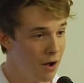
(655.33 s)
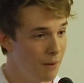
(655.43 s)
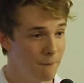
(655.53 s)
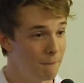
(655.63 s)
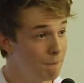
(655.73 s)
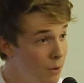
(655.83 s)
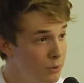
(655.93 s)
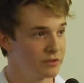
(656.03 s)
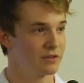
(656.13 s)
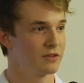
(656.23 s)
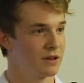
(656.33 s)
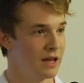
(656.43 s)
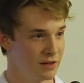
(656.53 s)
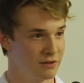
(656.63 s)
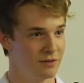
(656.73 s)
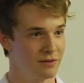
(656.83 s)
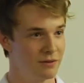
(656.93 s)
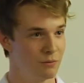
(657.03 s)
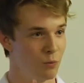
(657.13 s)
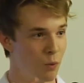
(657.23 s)
Most kids
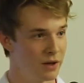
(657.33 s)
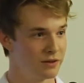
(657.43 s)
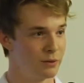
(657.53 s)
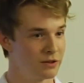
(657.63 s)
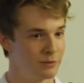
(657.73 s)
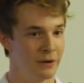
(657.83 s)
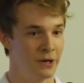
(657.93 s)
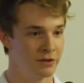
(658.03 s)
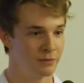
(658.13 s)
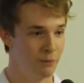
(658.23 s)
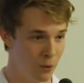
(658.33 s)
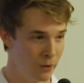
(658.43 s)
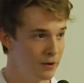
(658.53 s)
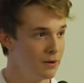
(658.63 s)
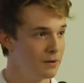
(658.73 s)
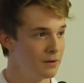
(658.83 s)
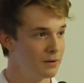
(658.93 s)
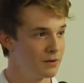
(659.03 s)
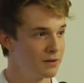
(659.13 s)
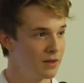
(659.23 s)
want to experience more
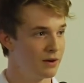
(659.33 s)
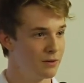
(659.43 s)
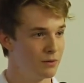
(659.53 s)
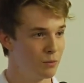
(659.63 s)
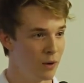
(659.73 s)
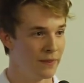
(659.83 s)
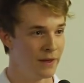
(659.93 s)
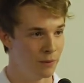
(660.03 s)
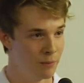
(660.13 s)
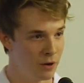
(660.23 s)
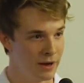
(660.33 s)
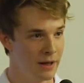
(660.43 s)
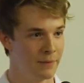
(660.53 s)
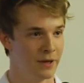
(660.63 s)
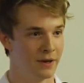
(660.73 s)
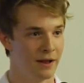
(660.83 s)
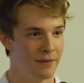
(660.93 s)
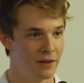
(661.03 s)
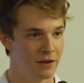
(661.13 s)
than what they were brought up in, and